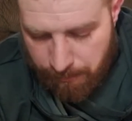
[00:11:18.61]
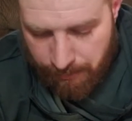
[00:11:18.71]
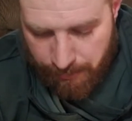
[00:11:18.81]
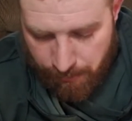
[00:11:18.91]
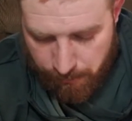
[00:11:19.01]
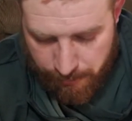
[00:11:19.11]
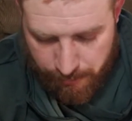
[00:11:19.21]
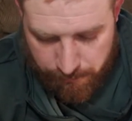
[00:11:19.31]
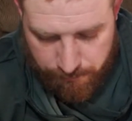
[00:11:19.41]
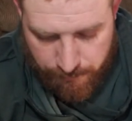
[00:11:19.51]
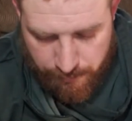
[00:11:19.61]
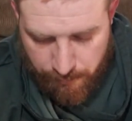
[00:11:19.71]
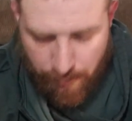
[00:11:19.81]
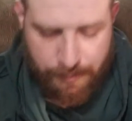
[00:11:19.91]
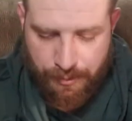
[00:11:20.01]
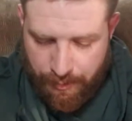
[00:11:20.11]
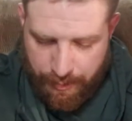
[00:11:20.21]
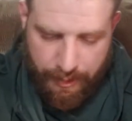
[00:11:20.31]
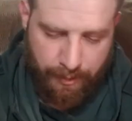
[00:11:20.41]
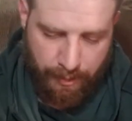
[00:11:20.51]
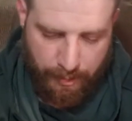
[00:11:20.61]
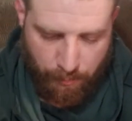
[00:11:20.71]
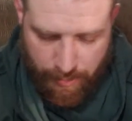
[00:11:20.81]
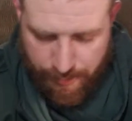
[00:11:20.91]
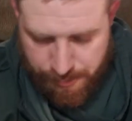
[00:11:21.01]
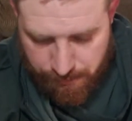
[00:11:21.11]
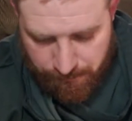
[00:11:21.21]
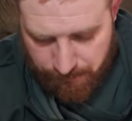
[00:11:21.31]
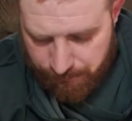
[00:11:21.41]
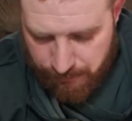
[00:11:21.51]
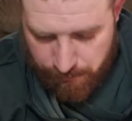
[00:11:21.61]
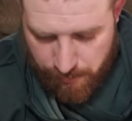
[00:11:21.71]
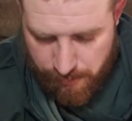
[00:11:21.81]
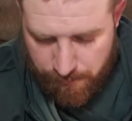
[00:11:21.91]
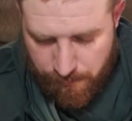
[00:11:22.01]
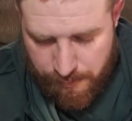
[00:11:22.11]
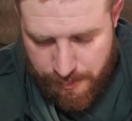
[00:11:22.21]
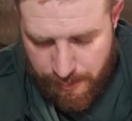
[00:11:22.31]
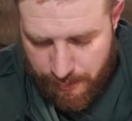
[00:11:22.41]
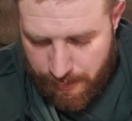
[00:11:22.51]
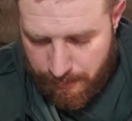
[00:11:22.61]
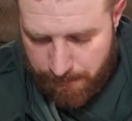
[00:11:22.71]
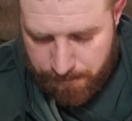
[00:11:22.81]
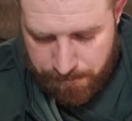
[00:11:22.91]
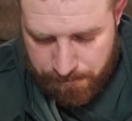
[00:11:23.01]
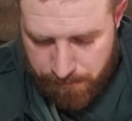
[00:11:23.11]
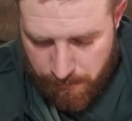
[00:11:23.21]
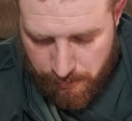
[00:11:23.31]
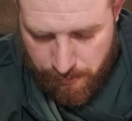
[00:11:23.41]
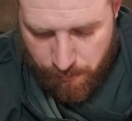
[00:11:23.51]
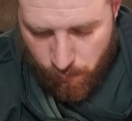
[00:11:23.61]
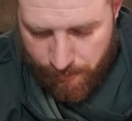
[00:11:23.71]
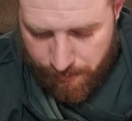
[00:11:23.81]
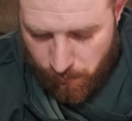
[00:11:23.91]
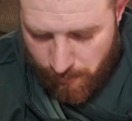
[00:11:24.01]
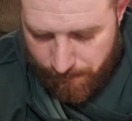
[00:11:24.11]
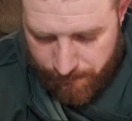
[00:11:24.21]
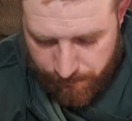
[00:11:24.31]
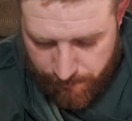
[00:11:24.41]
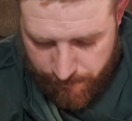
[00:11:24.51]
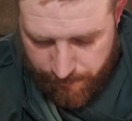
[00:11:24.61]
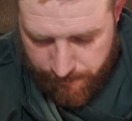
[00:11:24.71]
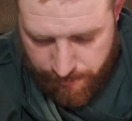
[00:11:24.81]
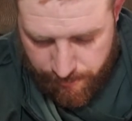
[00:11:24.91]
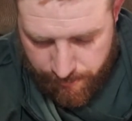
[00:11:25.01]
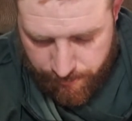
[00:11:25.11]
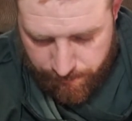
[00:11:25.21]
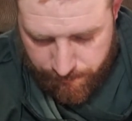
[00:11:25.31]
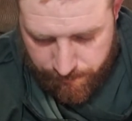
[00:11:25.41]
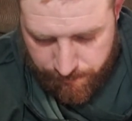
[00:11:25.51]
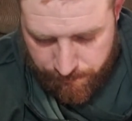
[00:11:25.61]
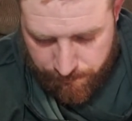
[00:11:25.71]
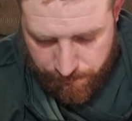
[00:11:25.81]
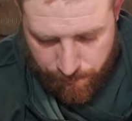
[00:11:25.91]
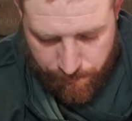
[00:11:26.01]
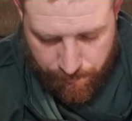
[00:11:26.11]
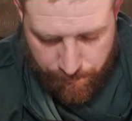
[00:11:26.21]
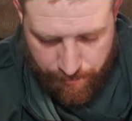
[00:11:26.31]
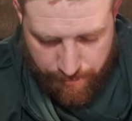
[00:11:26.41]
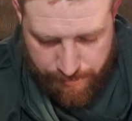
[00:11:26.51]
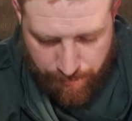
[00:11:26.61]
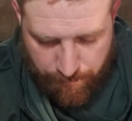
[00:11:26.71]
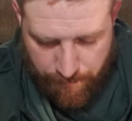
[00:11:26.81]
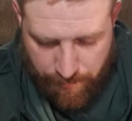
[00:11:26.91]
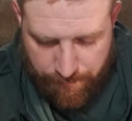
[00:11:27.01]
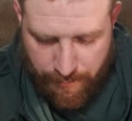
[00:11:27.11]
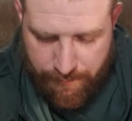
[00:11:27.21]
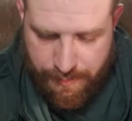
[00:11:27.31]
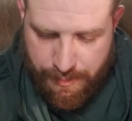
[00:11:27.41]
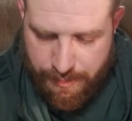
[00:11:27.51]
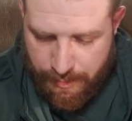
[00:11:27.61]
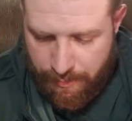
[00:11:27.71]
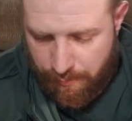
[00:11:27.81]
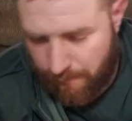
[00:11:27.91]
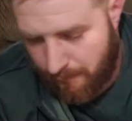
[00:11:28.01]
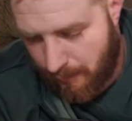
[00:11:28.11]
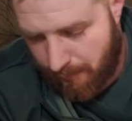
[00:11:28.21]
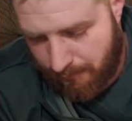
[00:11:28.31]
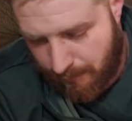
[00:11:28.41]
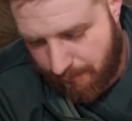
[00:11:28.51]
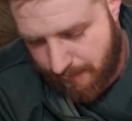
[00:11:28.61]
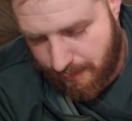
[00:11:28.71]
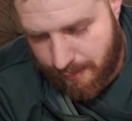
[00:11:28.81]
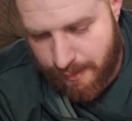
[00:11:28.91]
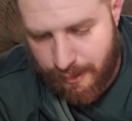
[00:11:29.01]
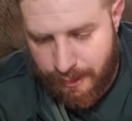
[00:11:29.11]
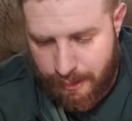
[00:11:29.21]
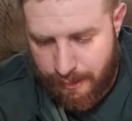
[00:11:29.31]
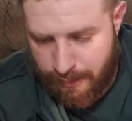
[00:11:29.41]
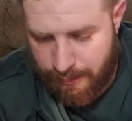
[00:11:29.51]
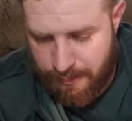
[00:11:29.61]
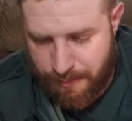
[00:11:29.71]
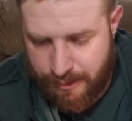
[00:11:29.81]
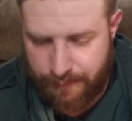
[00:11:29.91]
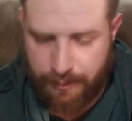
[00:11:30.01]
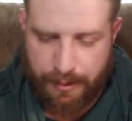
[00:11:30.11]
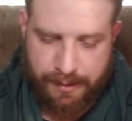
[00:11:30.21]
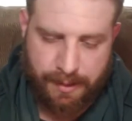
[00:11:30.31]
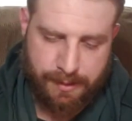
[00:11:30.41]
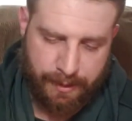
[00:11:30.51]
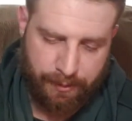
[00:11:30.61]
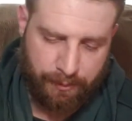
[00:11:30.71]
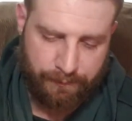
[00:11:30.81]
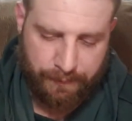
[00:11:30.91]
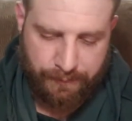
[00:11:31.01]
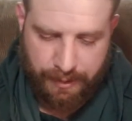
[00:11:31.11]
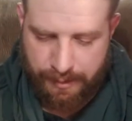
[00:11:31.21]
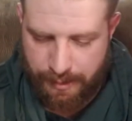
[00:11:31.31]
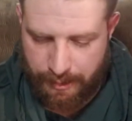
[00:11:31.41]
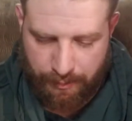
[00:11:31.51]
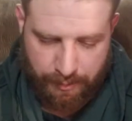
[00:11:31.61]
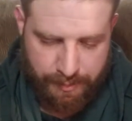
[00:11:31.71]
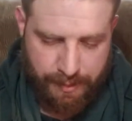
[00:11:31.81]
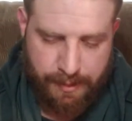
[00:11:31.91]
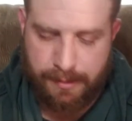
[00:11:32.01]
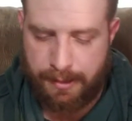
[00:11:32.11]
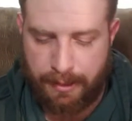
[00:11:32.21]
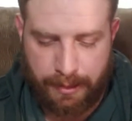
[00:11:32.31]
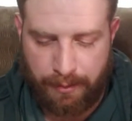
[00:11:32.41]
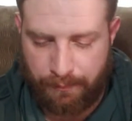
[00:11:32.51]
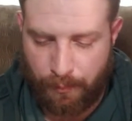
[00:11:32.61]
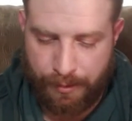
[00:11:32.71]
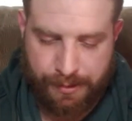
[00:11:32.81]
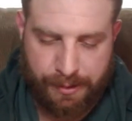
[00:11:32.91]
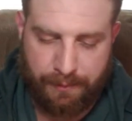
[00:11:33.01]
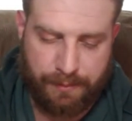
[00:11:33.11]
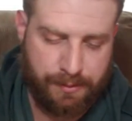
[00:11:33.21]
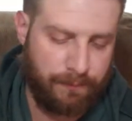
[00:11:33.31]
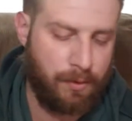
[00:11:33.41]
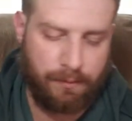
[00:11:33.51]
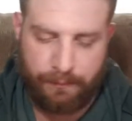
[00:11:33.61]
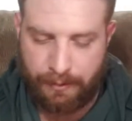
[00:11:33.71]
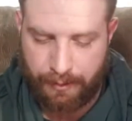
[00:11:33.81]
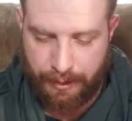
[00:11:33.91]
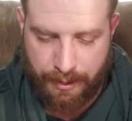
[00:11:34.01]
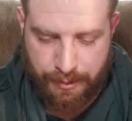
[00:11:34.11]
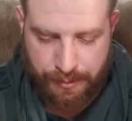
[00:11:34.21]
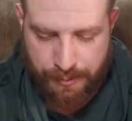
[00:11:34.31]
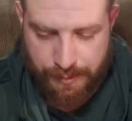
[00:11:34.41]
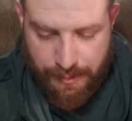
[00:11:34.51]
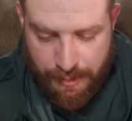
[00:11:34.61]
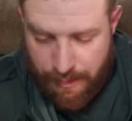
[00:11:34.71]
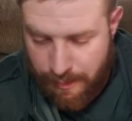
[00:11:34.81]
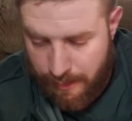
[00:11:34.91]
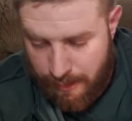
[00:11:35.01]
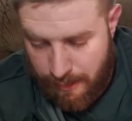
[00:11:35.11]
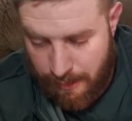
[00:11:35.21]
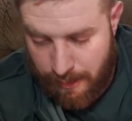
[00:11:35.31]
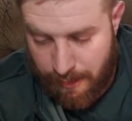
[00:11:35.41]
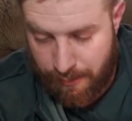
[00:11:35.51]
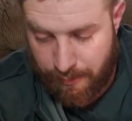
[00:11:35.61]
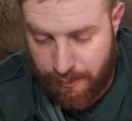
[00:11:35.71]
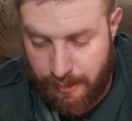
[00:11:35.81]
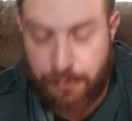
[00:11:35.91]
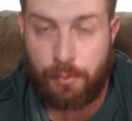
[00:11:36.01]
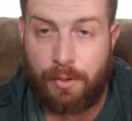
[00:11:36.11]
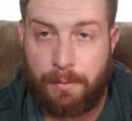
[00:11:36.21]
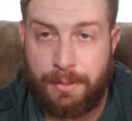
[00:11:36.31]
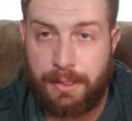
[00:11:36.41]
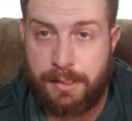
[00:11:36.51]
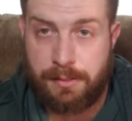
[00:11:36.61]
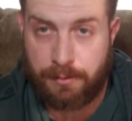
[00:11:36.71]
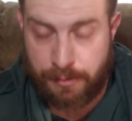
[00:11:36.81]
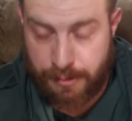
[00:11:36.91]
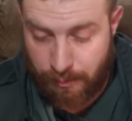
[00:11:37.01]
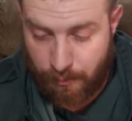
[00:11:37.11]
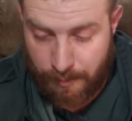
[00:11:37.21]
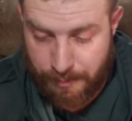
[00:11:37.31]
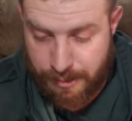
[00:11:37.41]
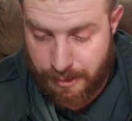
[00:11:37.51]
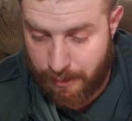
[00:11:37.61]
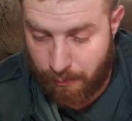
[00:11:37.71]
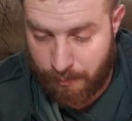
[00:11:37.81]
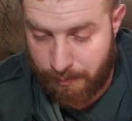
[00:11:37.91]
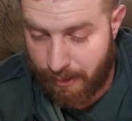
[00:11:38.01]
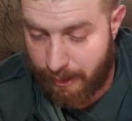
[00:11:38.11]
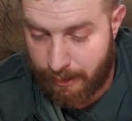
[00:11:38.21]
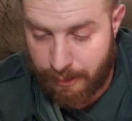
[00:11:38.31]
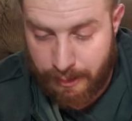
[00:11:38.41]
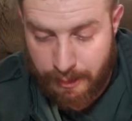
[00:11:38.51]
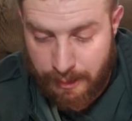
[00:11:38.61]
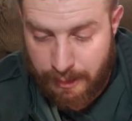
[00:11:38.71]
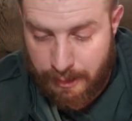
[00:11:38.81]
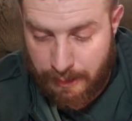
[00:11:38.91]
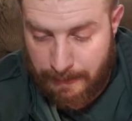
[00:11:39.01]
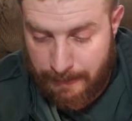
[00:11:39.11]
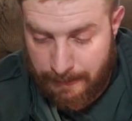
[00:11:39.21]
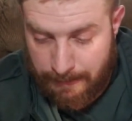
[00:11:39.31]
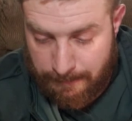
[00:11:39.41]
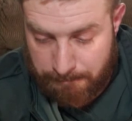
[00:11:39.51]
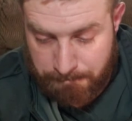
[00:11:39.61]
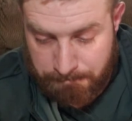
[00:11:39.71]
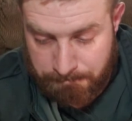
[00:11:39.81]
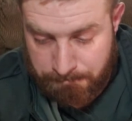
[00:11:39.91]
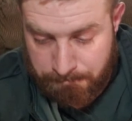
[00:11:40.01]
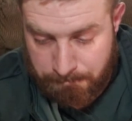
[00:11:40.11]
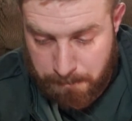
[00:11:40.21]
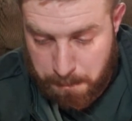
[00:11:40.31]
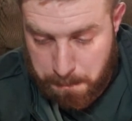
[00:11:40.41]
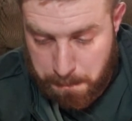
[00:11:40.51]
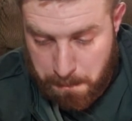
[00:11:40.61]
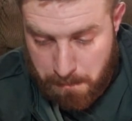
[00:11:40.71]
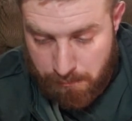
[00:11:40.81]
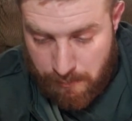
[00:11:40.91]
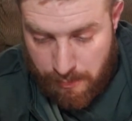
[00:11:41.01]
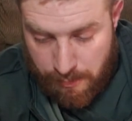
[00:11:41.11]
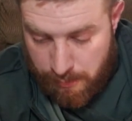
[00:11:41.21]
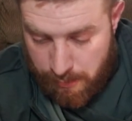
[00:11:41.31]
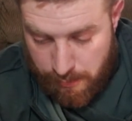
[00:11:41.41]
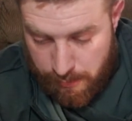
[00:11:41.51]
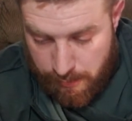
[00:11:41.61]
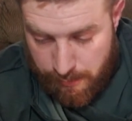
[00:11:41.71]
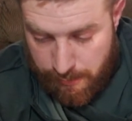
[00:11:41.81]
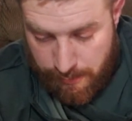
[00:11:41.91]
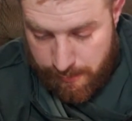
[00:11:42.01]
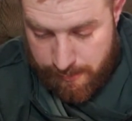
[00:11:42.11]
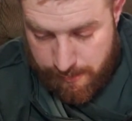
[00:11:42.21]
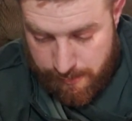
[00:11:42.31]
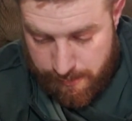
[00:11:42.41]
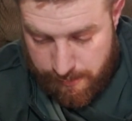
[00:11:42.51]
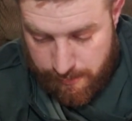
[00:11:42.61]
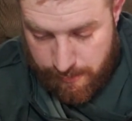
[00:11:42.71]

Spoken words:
POF, or I'm sorry, the YHM-15 rifles, Wyndham Weaponry, Ruger, the SR-556, AR-556. It specifically says AR-15s, AR-10s, AK-47s of all variations. These will all be considered assault weapons and they will be banned. It's